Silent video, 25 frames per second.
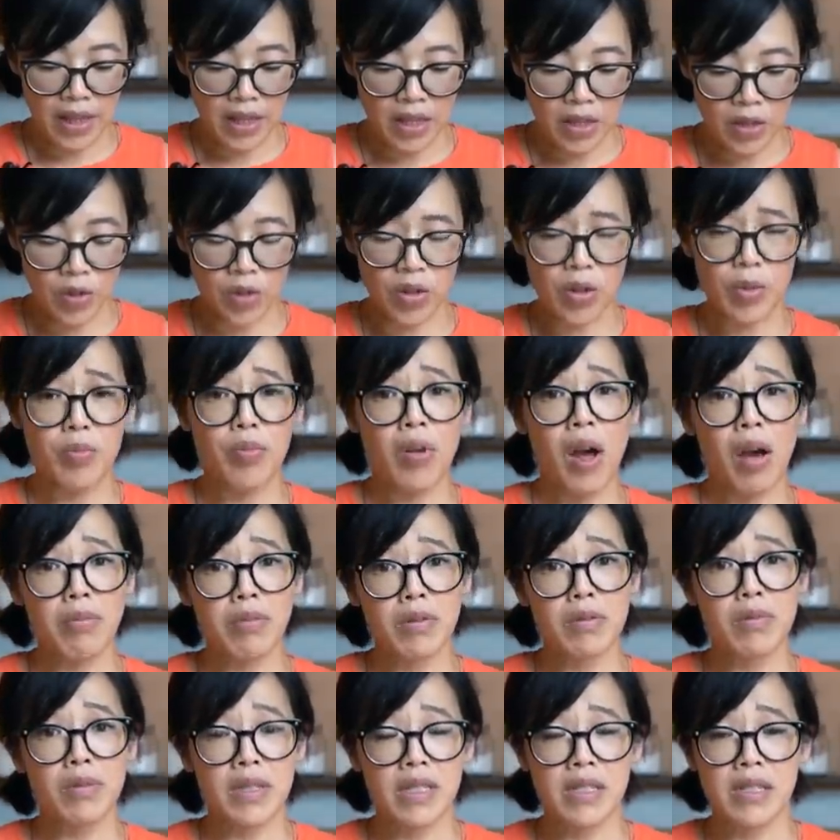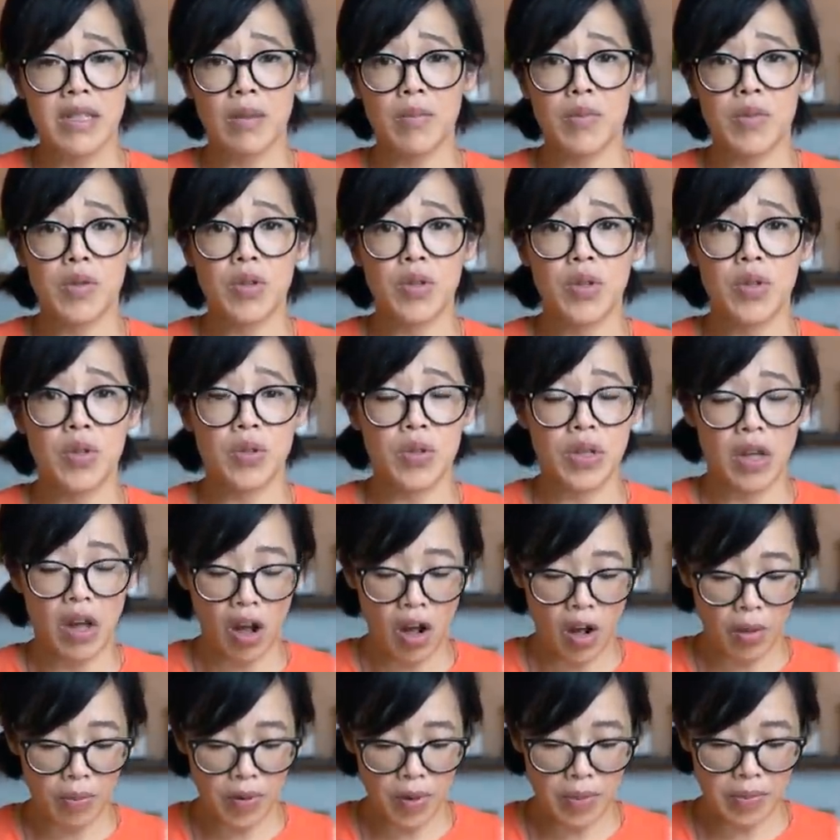You could probably substitute
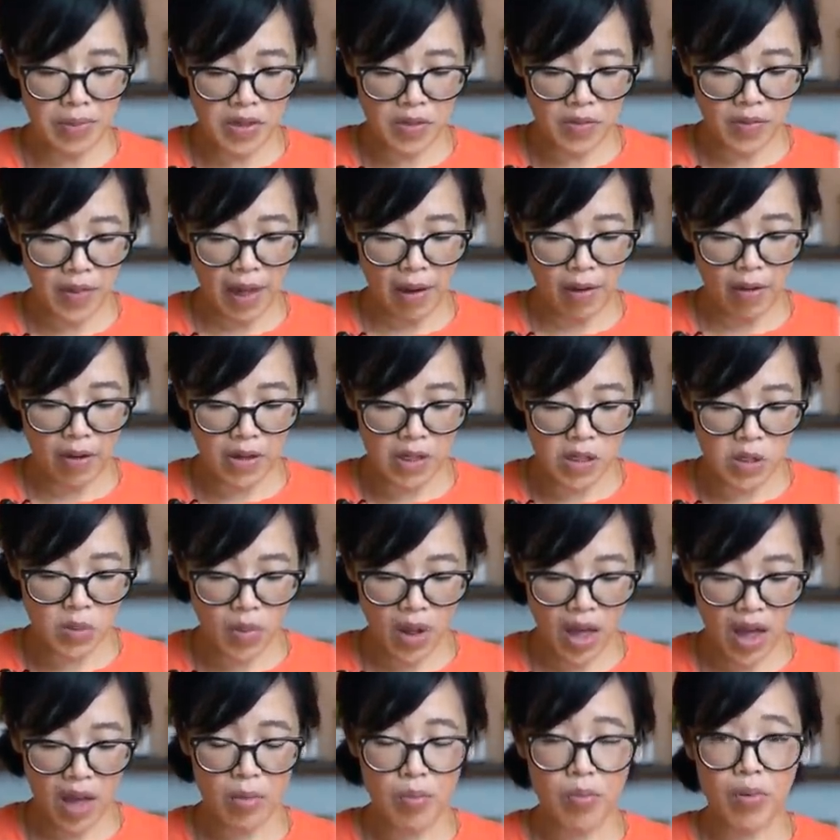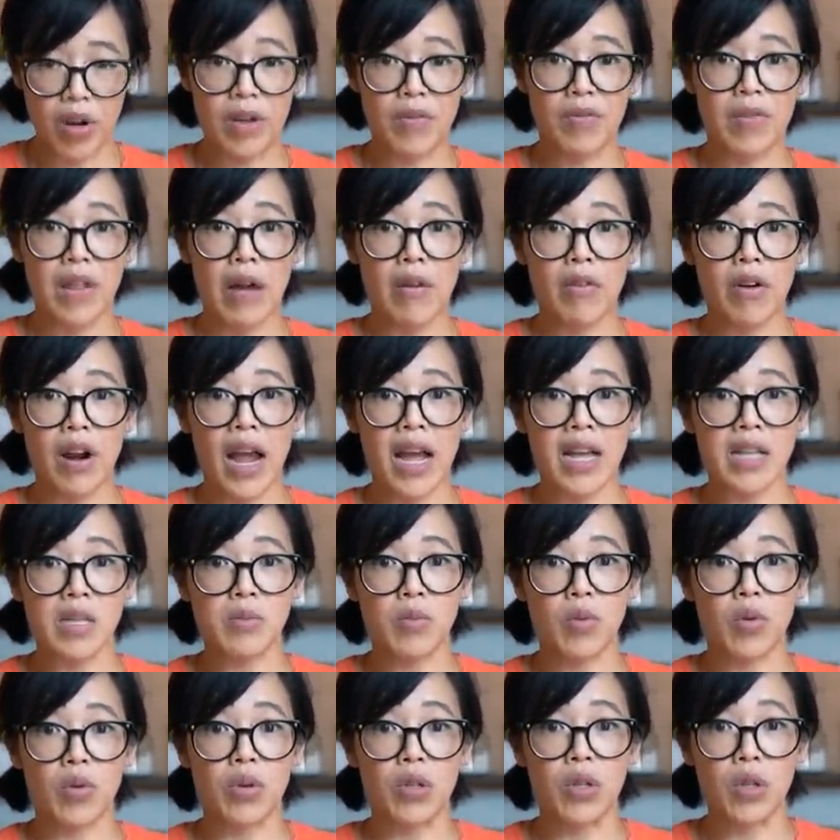all-purpose flour as well. Bread flour has
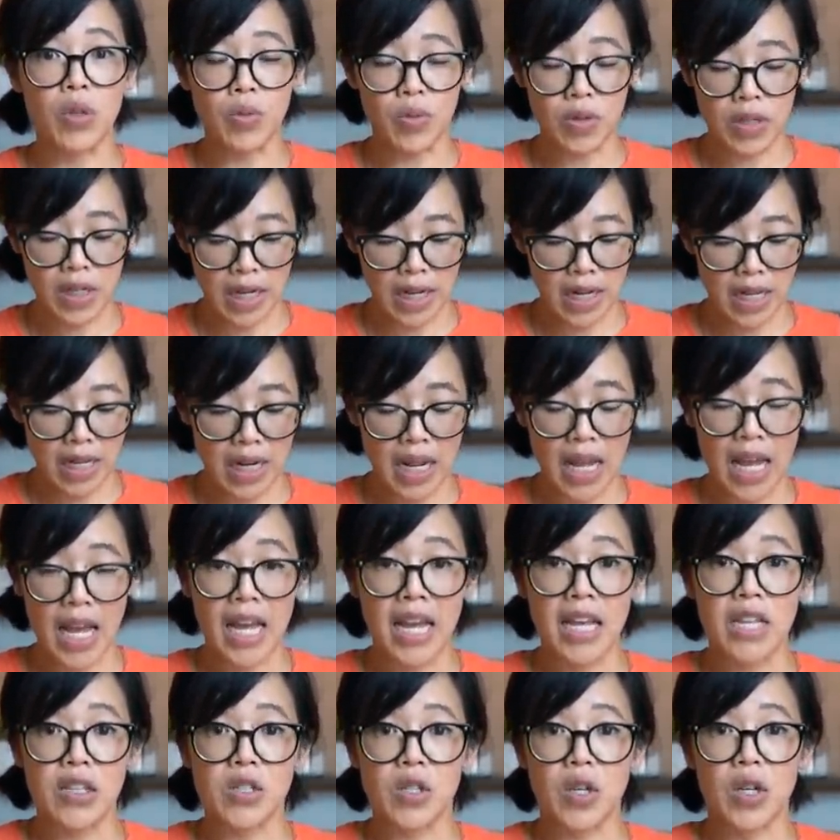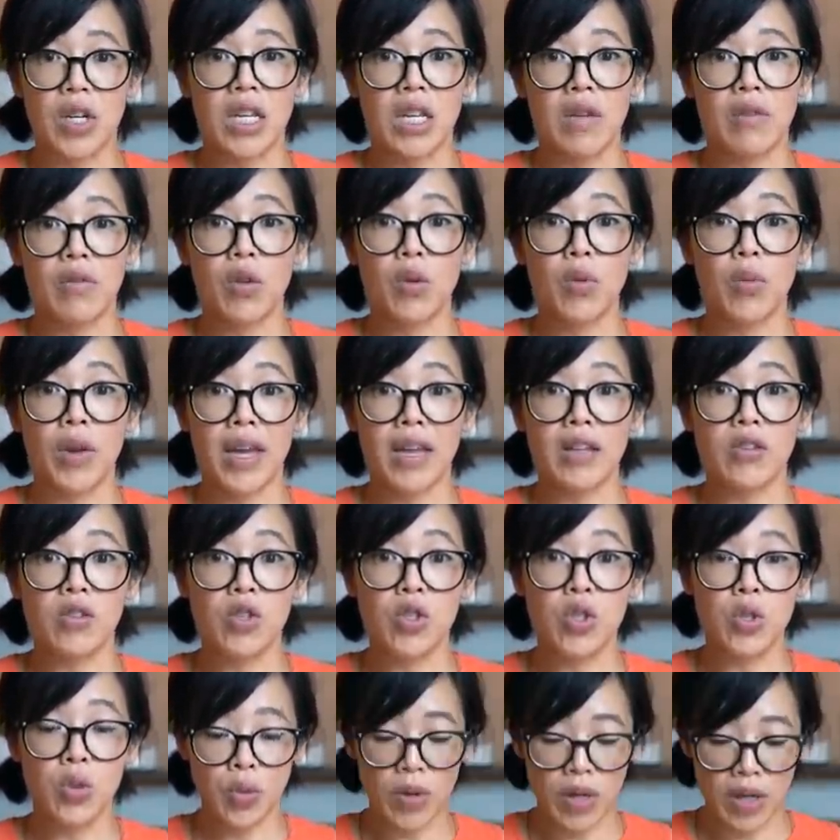more gluten in it. It's gonna give you a
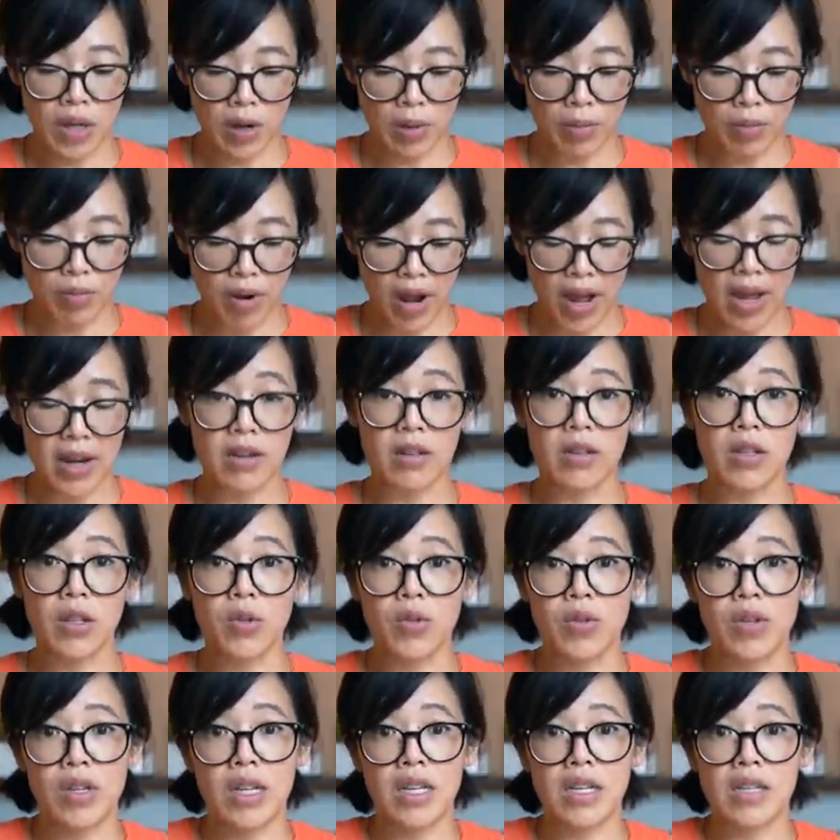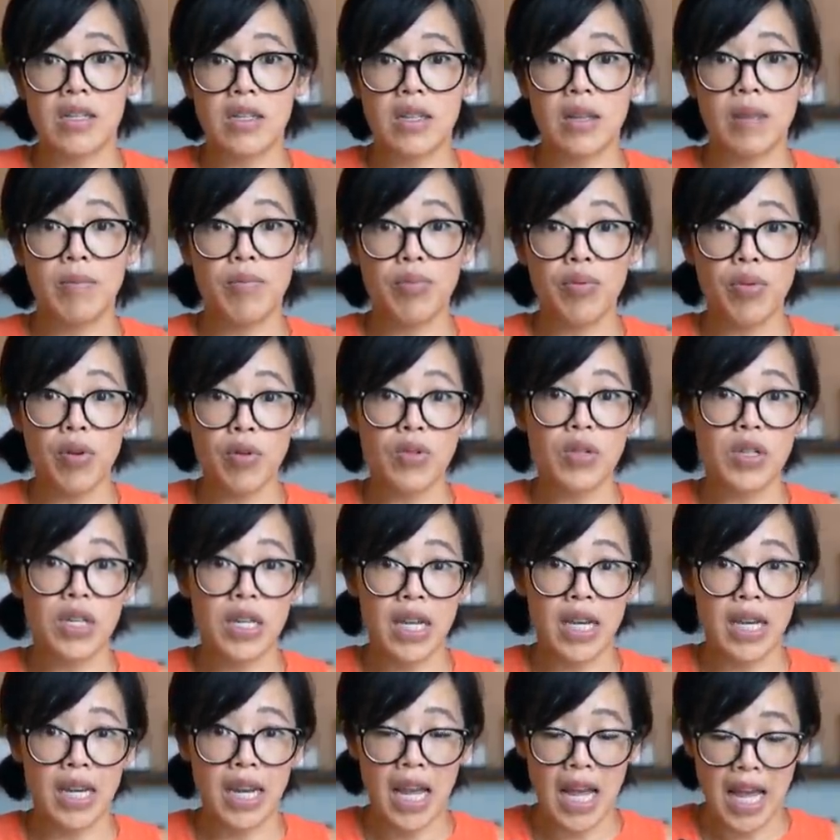chewier bread. Gluten is the
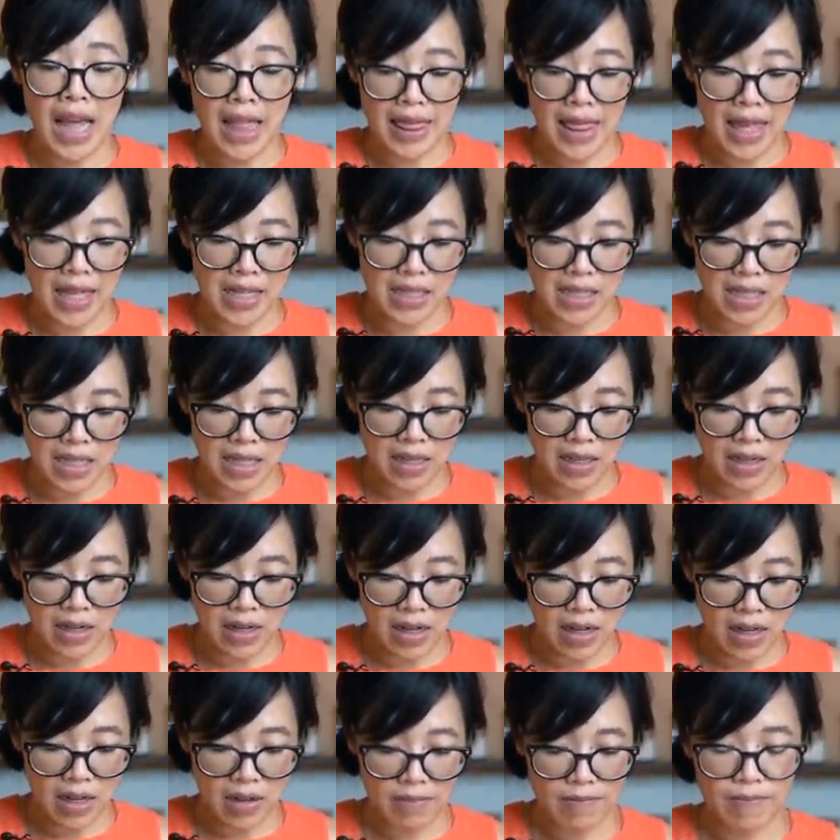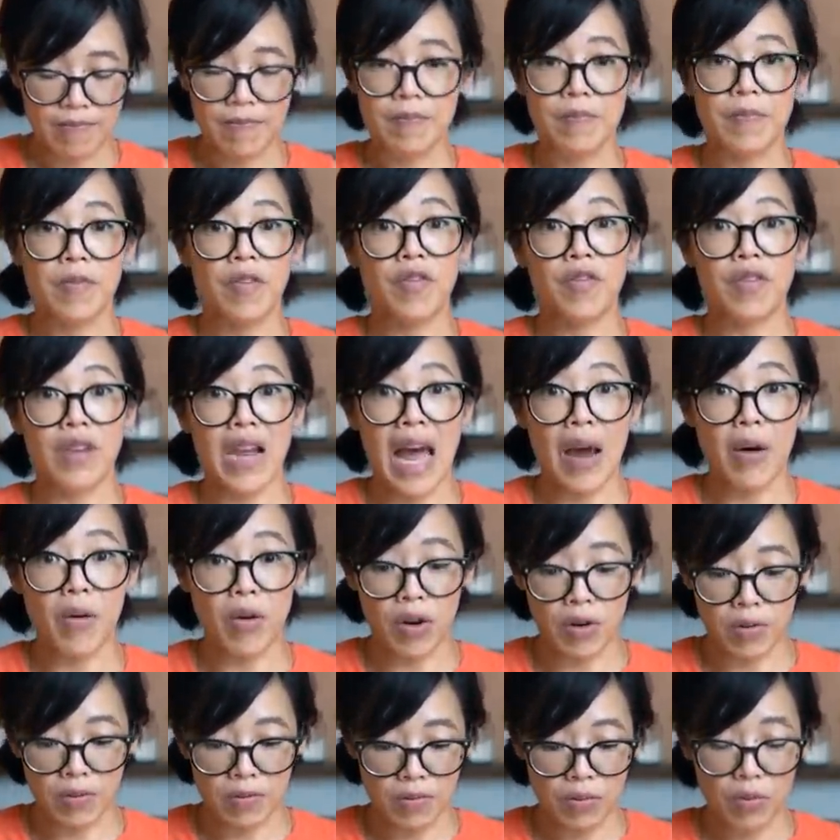protein that's in
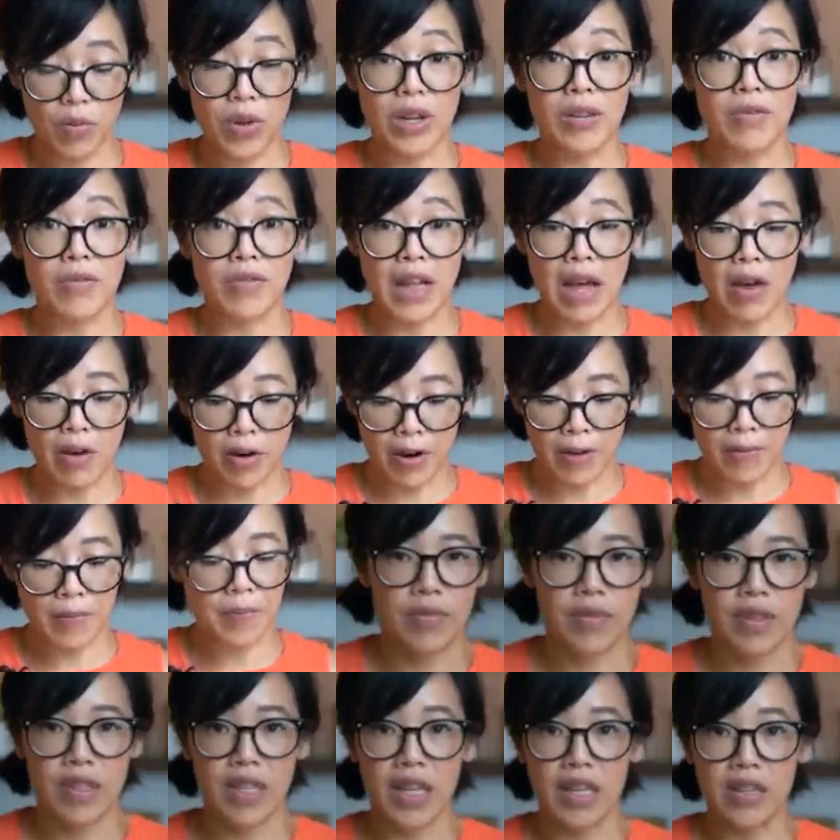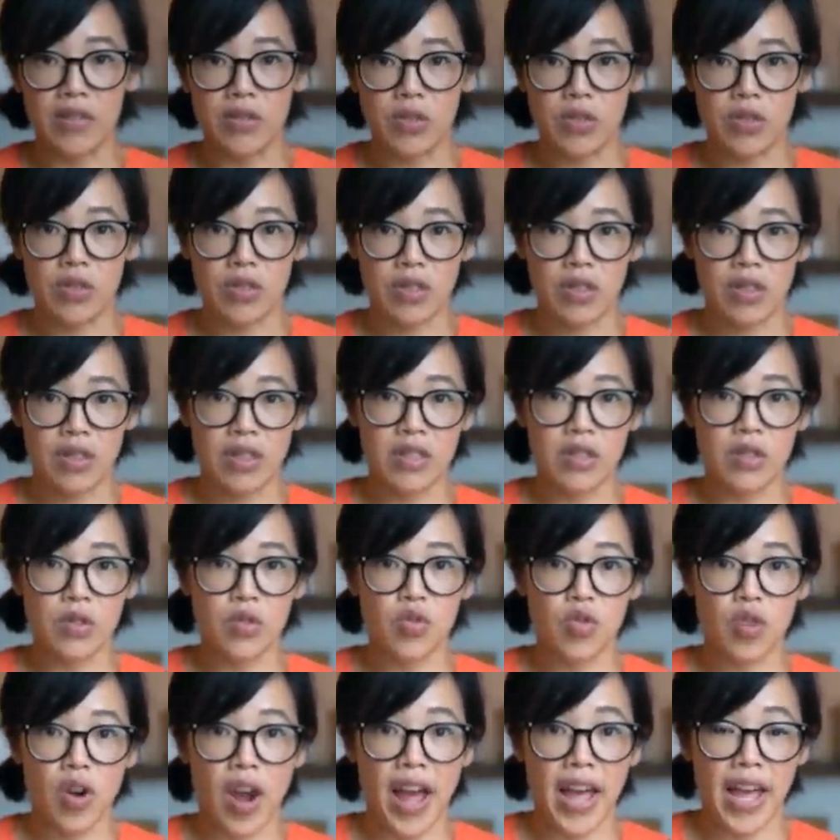flour, wheat flour yeast. This is
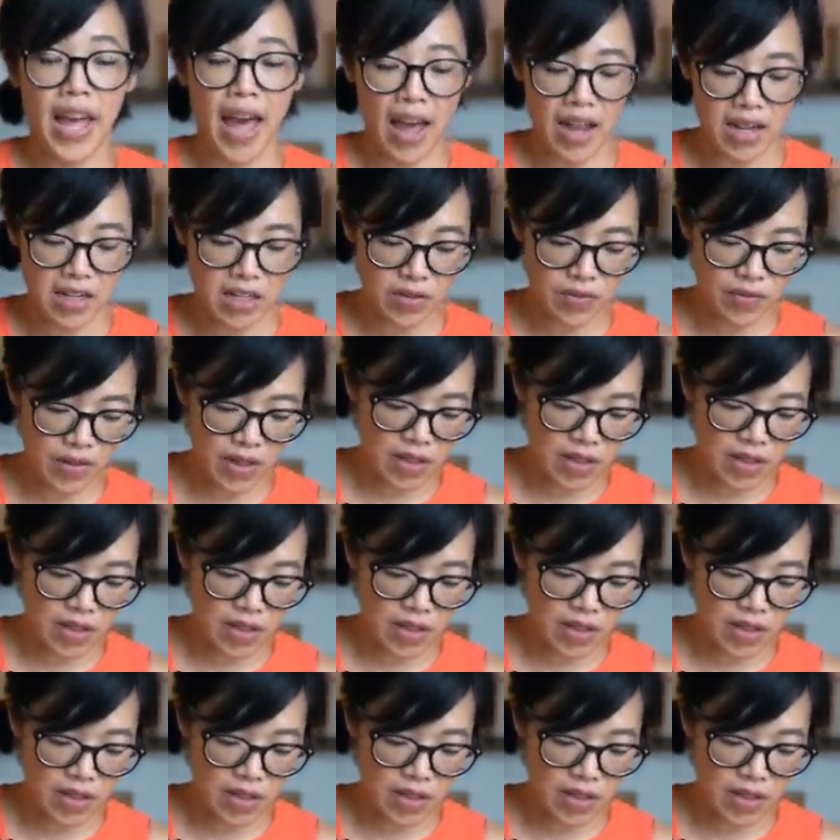dry active